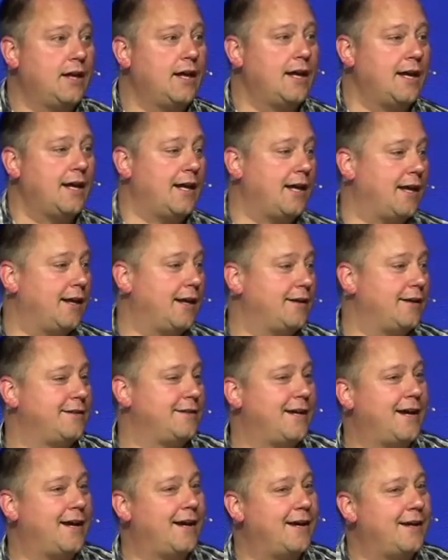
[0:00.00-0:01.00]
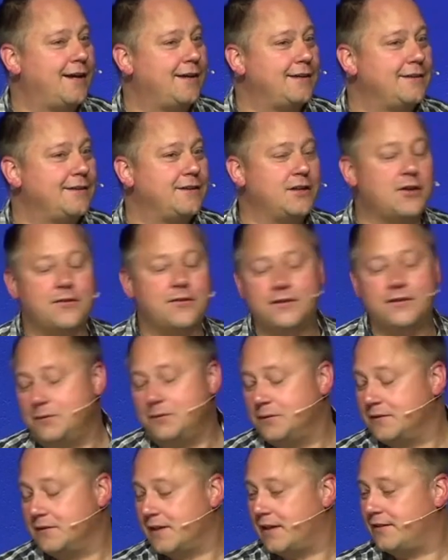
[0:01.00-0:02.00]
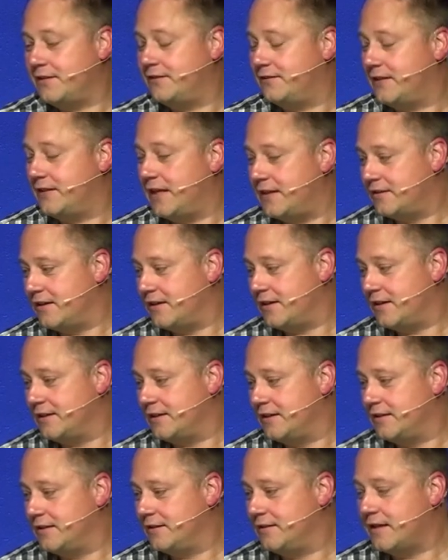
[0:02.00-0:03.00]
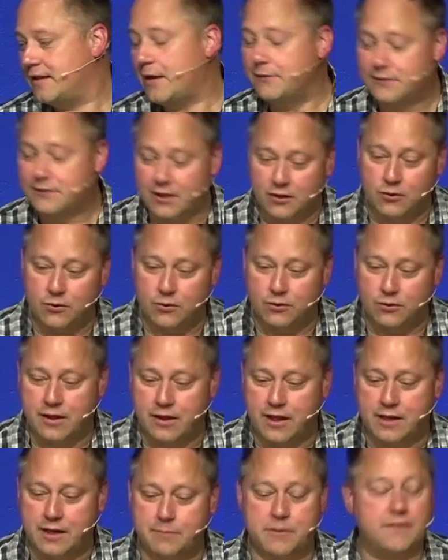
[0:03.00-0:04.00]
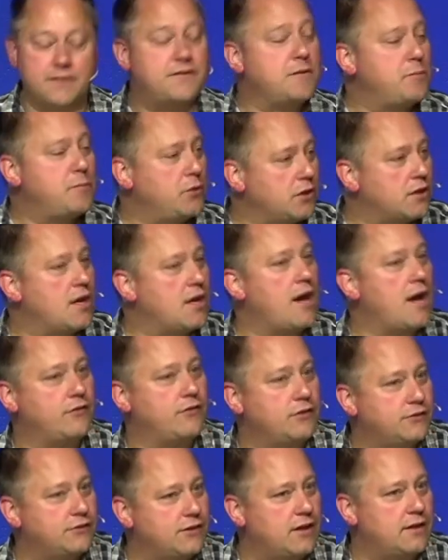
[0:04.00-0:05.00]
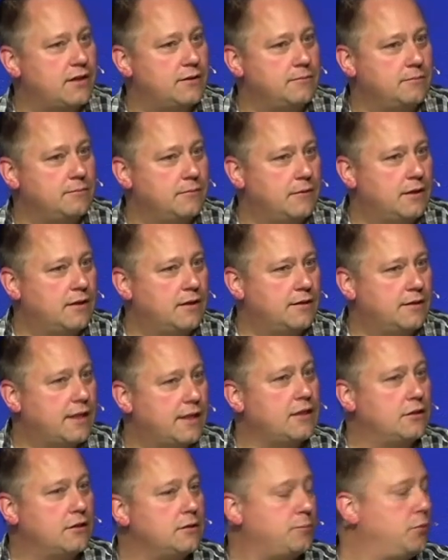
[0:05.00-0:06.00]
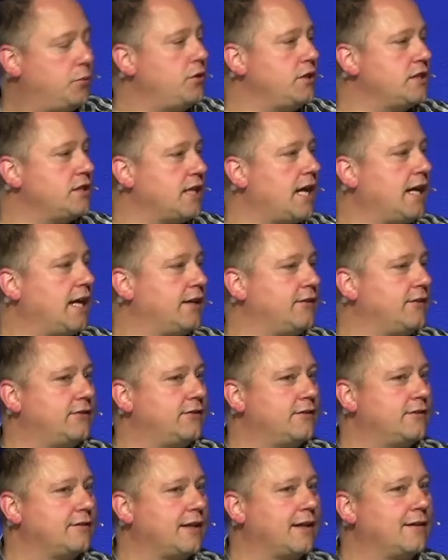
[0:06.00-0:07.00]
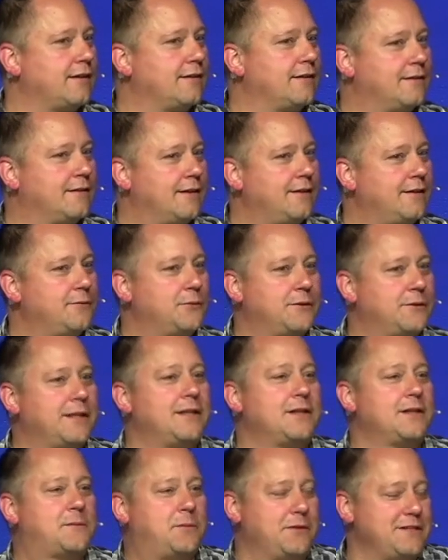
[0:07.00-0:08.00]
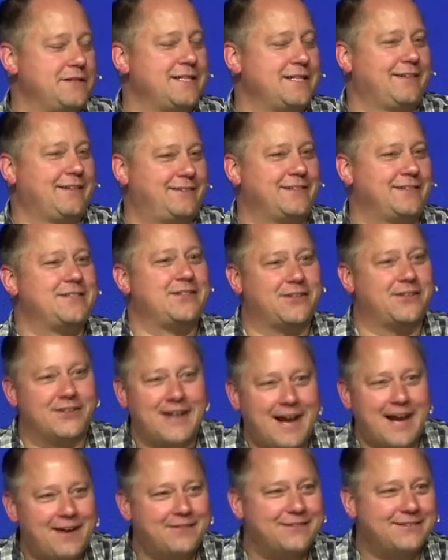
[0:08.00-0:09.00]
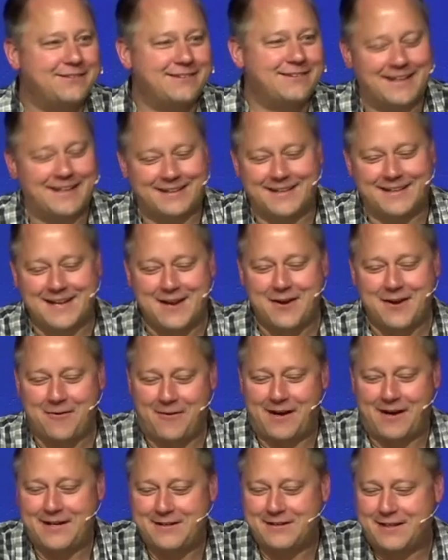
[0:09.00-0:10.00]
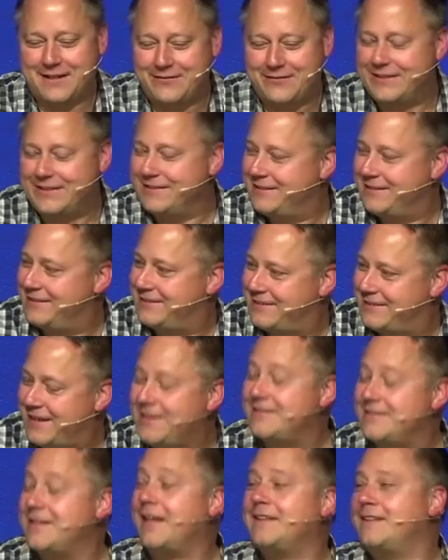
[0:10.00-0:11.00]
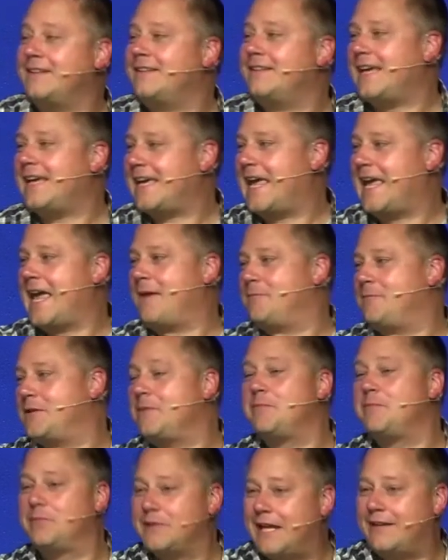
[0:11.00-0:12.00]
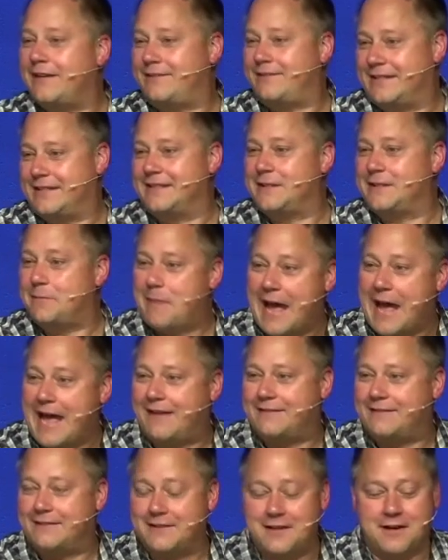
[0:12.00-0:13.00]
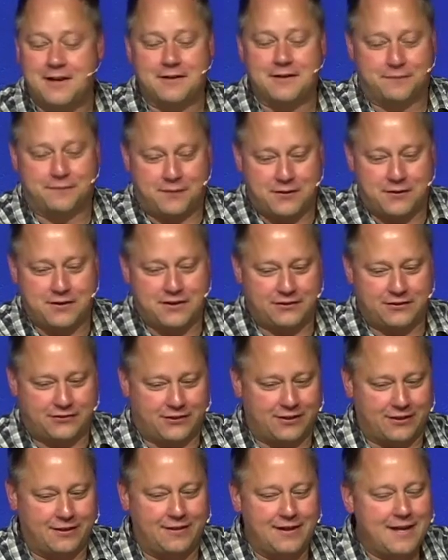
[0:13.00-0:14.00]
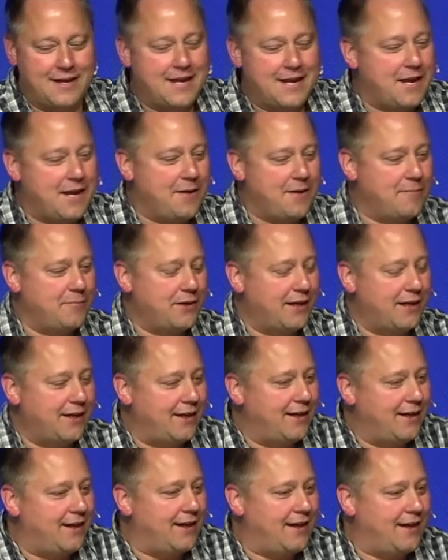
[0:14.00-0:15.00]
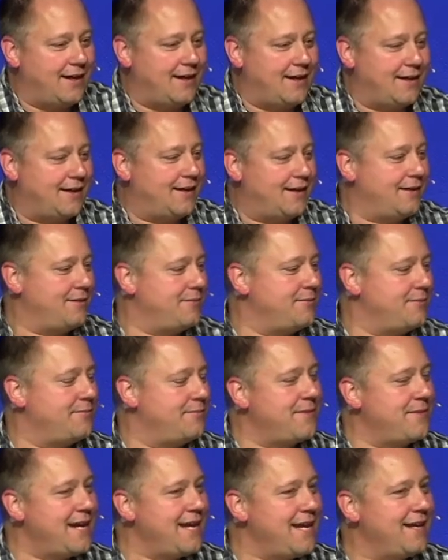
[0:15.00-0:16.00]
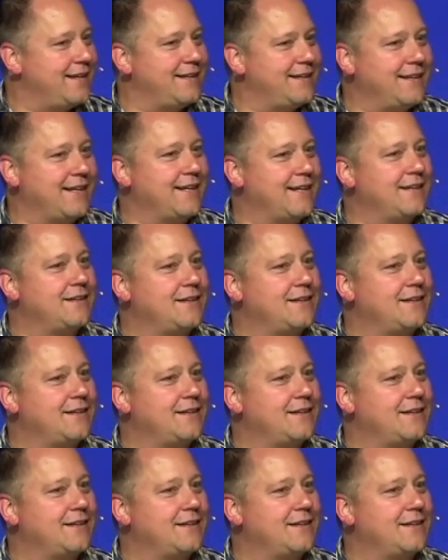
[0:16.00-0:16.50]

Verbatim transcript: And, uh, you know, this one's got a stain on it. That one's got a hole on it. But if you put covers on them, they look pretty nice. Like, okay, would well, they look pretty nice in your house? Like, why are you giving this to Not that that can't be a blessing to pass along furniture, but uh, man, like,